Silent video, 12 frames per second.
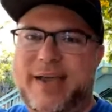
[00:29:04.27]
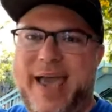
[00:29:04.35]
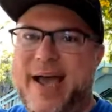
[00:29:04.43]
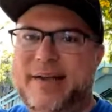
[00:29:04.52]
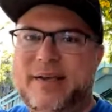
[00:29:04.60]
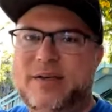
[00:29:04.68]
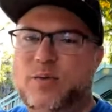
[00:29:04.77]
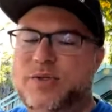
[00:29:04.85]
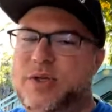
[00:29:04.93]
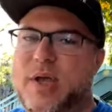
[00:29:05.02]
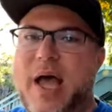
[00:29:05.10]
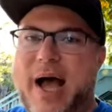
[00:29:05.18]
cactus,
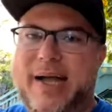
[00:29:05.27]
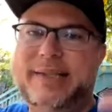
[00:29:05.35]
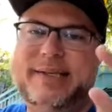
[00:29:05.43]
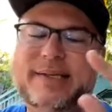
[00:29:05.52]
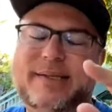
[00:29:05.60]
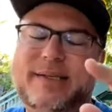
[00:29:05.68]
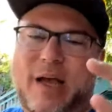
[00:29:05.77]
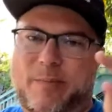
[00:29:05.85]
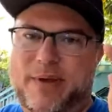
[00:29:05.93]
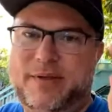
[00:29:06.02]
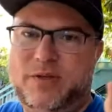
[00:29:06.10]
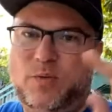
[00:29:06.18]
which I did stop
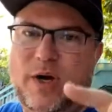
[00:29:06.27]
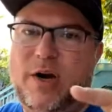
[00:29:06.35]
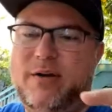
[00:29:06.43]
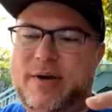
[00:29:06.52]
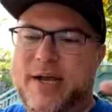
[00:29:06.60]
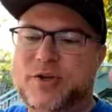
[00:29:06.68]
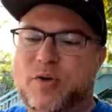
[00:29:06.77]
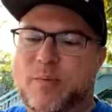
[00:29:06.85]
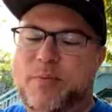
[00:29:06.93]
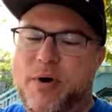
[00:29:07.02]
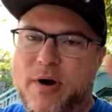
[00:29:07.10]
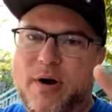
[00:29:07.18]
at Saguaro National
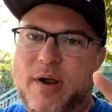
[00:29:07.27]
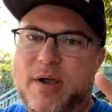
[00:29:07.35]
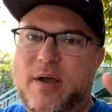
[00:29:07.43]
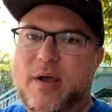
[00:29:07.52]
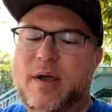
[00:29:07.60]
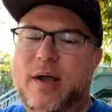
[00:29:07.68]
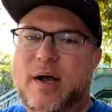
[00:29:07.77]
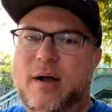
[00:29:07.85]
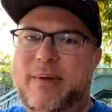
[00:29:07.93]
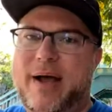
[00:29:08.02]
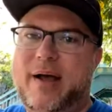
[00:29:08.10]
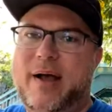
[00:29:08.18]
Park.
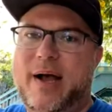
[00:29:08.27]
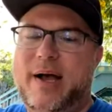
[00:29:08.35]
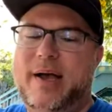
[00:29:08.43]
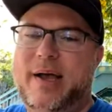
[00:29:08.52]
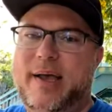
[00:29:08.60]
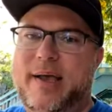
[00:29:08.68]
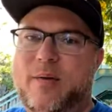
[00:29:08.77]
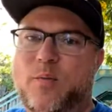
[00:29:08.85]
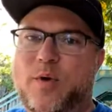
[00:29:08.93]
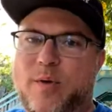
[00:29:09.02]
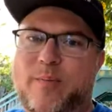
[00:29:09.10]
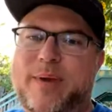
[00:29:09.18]
I
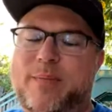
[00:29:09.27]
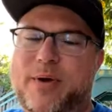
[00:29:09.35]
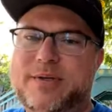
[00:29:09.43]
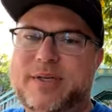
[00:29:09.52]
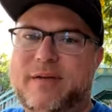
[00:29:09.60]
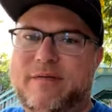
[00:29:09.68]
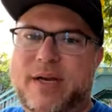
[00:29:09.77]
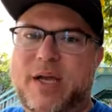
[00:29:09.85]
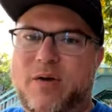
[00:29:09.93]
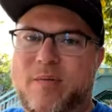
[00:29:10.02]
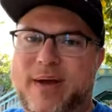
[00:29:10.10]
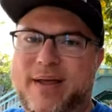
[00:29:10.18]
will be posting a
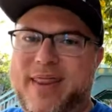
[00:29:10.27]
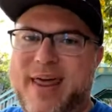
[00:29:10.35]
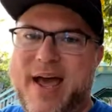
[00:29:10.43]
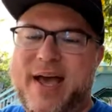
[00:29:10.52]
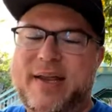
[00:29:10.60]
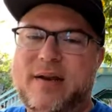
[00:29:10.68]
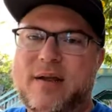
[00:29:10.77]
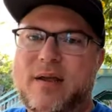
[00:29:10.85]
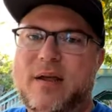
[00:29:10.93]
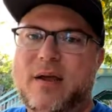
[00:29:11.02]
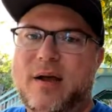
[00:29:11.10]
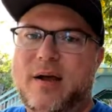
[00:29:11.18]
video about that
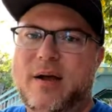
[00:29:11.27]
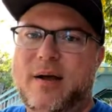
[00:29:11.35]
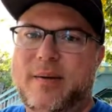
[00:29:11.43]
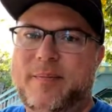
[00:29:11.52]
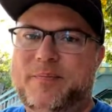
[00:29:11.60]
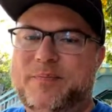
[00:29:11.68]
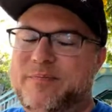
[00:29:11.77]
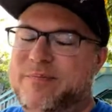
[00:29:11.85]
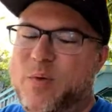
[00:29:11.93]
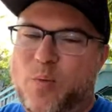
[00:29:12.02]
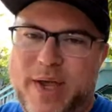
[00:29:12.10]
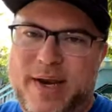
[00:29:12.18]

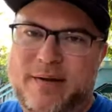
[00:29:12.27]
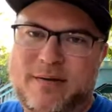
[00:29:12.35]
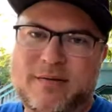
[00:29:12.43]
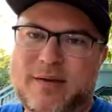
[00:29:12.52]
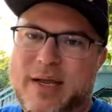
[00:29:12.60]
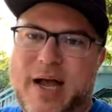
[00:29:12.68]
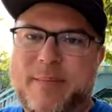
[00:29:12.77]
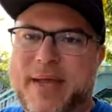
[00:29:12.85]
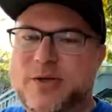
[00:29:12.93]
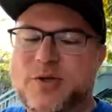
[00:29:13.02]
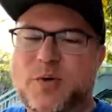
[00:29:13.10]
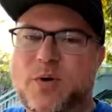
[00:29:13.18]
when, I'm
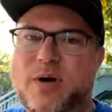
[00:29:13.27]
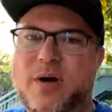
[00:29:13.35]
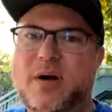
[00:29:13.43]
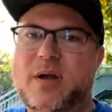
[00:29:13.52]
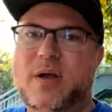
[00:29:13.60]
not sure.